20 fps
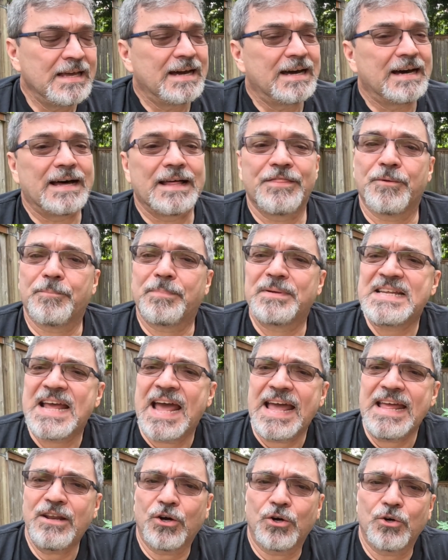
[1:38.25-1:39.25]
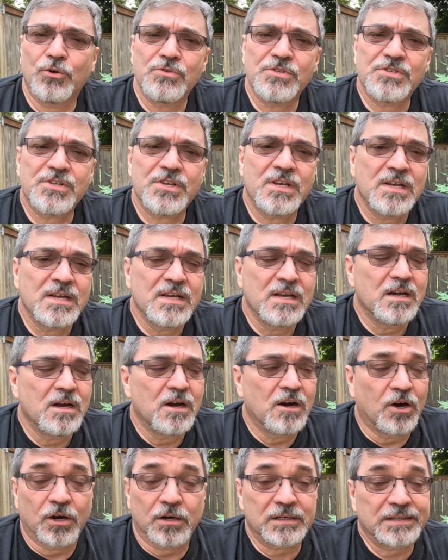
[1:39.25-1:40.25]
The potatoes
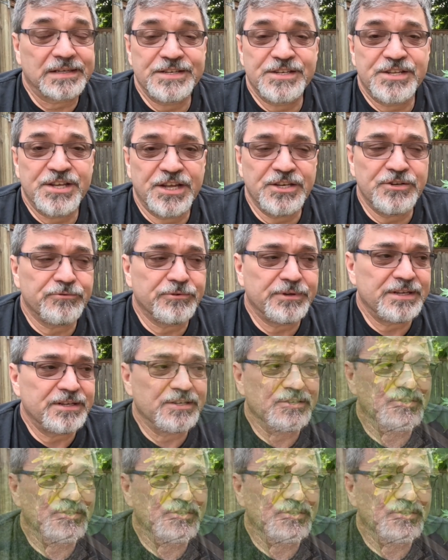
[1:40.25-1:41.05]
are continuing